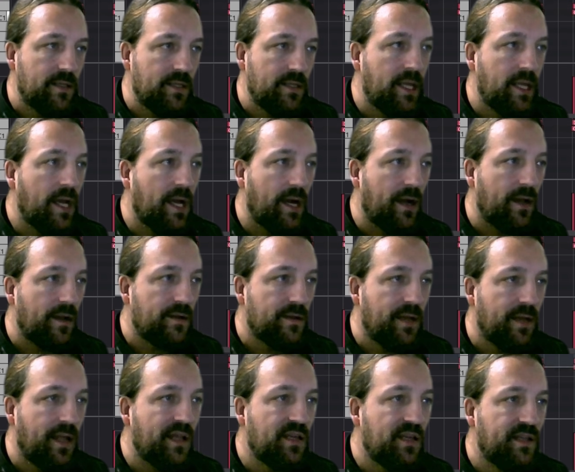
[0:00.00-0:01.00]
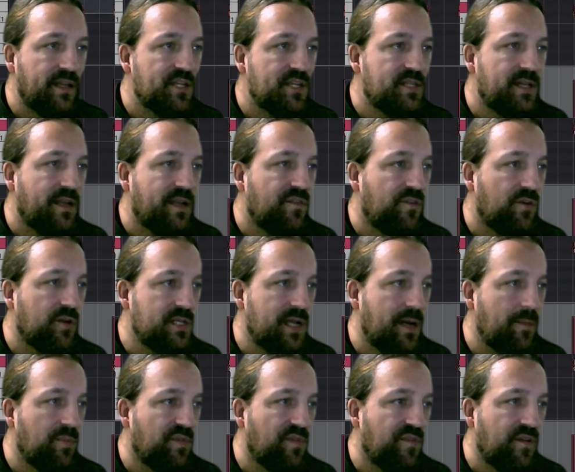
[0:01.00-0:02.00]
Yeah, like this, like for
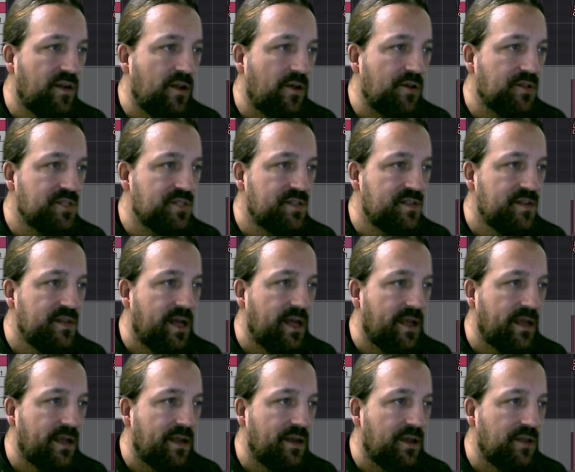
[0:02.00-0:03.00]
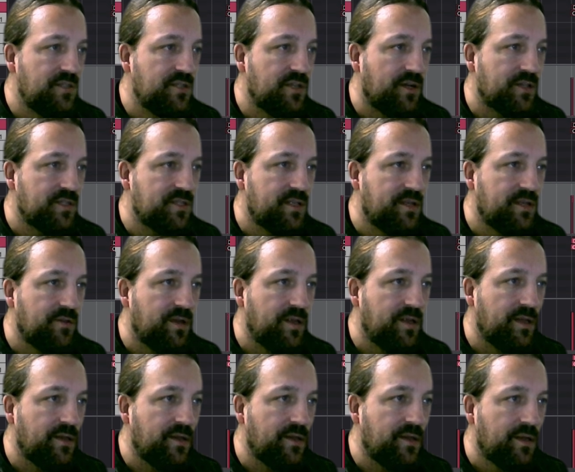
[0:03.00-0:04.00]
example, velocity I can adjust in
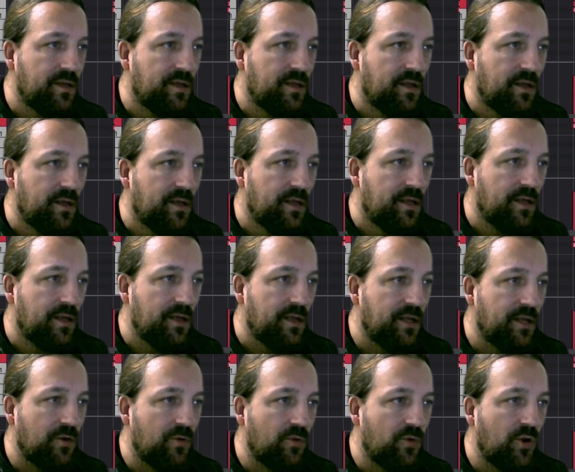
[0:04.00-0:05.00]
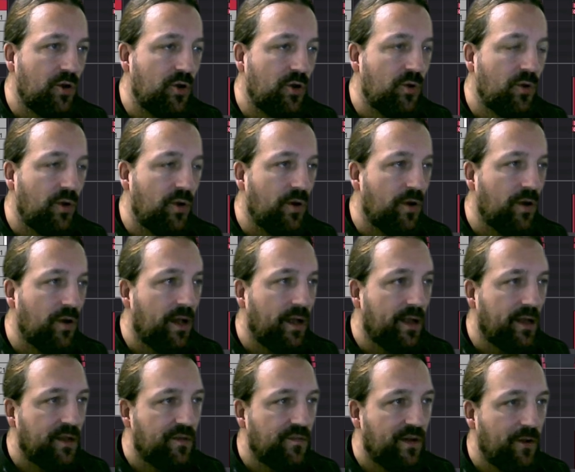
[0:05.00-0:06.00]
a row, or
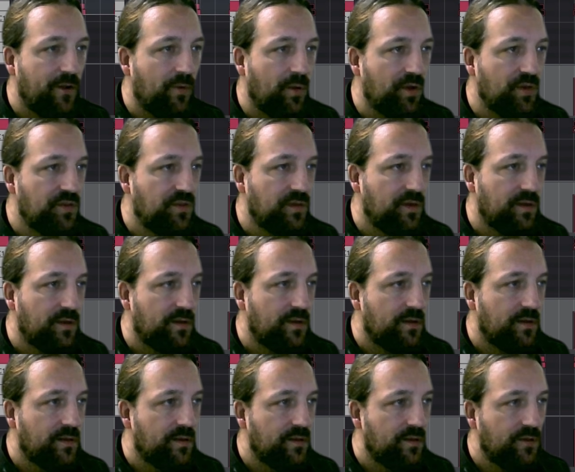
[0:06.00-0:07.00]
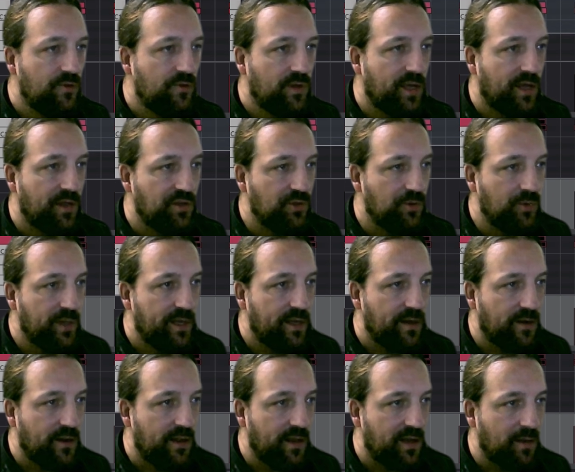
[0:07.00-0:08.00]
like if I want, you can do
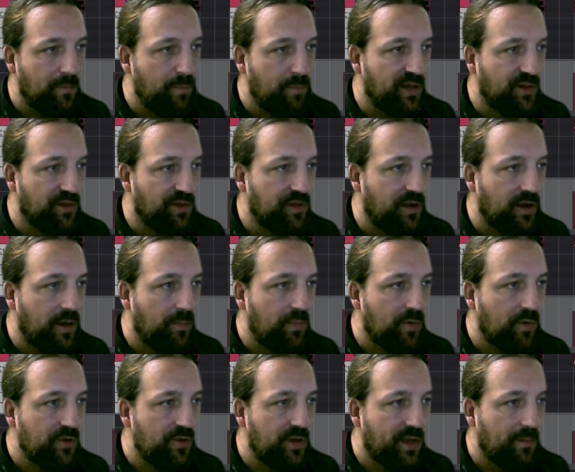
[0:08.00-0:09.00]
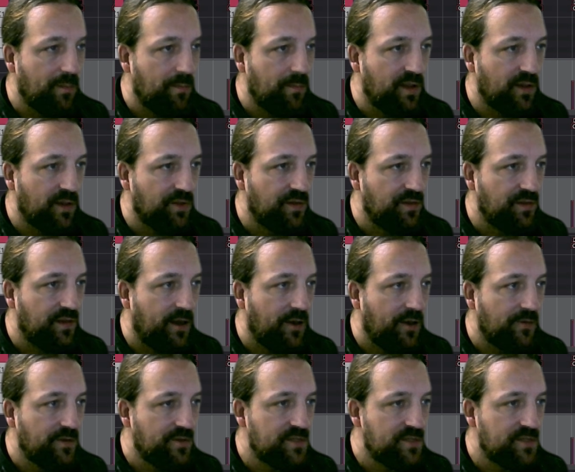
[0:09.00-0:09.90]
here like a build up, or you can build it down.